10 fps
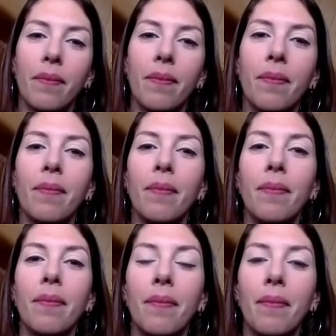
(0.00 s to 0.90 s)

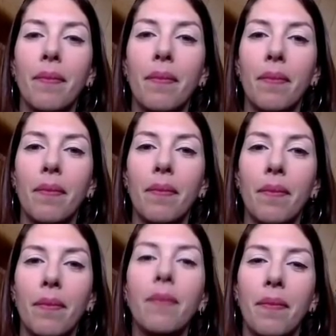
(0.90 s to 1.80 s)

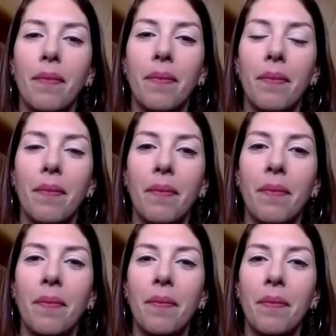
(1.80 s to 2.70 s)

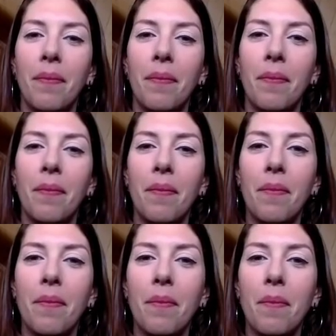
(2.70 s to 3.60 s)

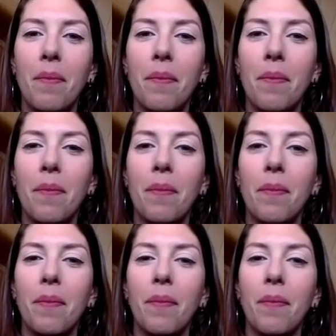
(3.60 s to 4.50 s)

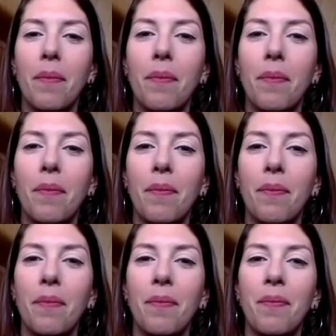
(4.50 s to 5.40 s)

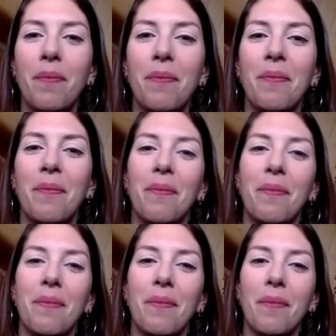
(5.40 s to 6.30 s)

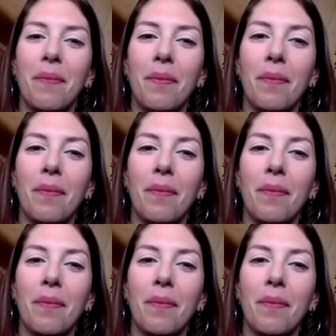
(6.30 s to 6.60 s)
(silent)